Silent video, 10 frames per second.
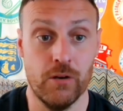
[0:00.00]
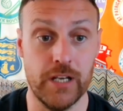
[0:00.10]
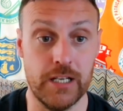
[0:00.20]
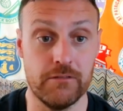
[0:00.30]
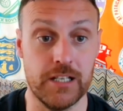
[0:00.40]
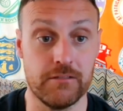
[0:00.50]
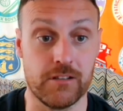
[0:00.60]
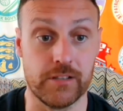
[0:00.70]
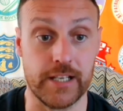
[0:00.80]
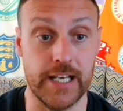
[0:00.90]
really, really
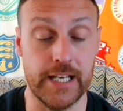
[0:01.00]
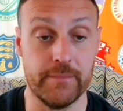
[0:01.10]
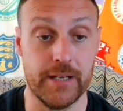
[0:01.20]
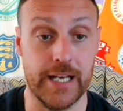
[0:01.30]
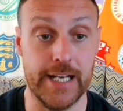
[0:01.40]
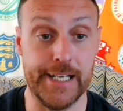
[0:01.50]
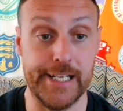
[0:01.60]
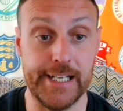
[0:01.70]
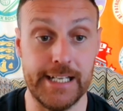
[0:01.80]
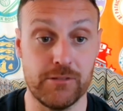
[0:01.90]
good game.
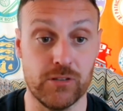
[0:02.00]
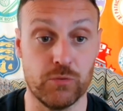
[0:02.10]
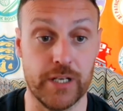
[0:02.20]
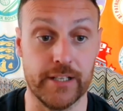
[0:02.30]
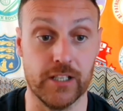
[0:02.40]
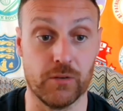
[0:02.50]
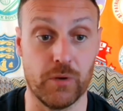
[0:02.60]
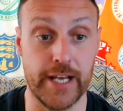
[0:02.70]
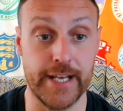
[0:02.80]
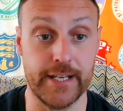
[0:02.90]
Could have went either
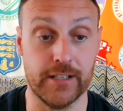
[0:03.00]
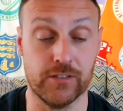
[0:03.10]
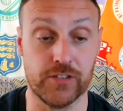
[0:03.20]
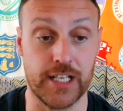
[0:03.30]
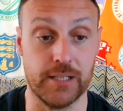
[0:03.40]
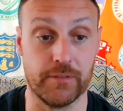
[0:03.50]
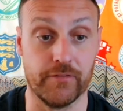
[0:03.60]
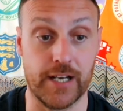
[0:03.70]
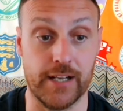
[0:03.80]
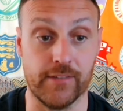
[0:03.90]
way. I know Shelburn
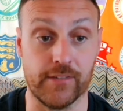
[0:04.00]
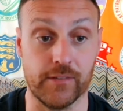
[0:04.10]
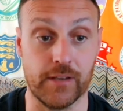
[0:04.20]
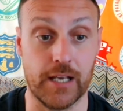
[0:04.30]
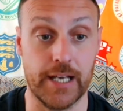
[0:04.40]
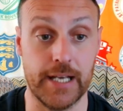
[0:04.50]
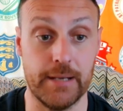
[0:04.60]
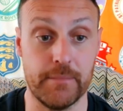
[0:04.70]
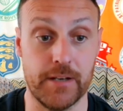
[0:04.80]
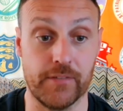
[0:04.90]
fans
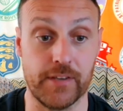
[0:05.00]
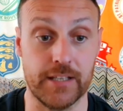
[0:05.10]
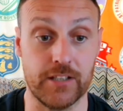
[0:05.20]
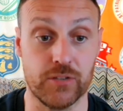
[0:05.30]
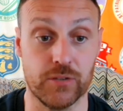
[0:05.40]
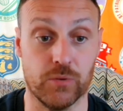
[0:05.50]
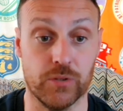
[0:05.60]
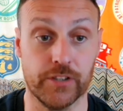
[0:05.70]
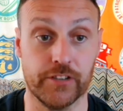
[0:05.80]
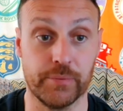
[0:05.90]
have said they should have
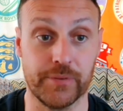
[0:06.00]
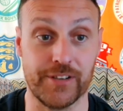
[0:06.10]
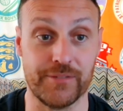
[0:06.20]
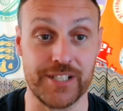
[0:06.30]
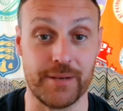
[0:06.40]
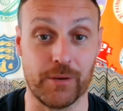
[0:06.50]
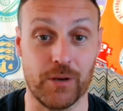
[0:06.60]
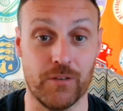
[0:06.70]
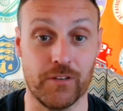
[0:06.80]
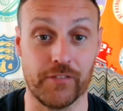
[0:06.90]
won it, but so have Shamrock
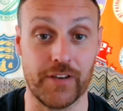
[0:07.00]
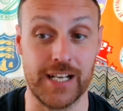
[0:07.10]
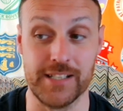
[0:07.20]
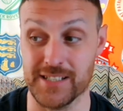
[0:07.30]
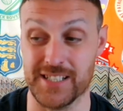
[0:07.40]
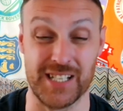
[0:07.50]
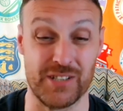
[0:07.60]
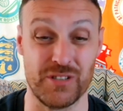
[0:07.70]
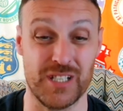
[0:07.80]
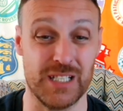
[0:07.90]
Rovers fans. I think a
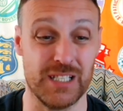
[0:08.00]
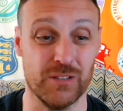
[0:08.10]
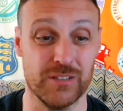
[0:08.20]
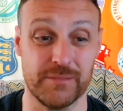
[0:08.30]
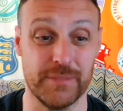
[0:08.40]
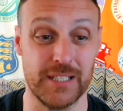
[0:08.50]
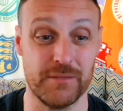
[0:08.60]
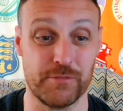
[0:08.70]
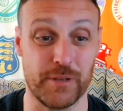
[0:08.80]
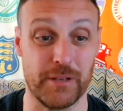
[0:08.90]
draw ultimately
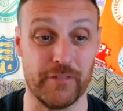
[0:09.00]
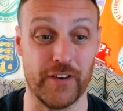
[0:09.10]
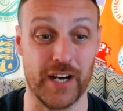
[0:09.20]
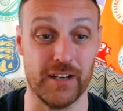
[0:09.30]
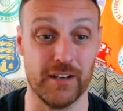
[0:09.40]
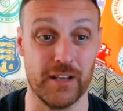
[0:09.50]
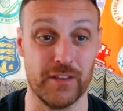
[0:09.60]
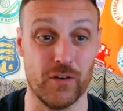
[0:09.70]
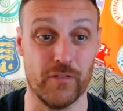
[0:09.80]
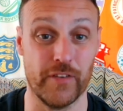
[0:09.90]
was probably fair
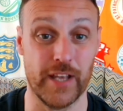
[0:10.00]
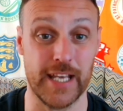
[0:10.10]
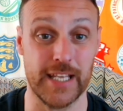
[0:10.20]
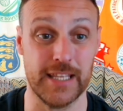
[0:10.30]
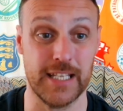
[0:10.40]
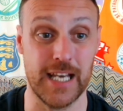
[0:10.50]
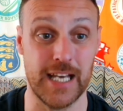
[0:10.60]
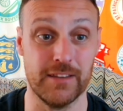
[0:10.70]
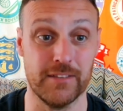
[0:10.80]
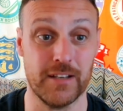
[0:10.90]
enough in the
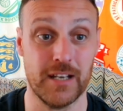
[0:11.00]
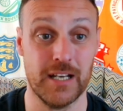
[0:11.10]
end.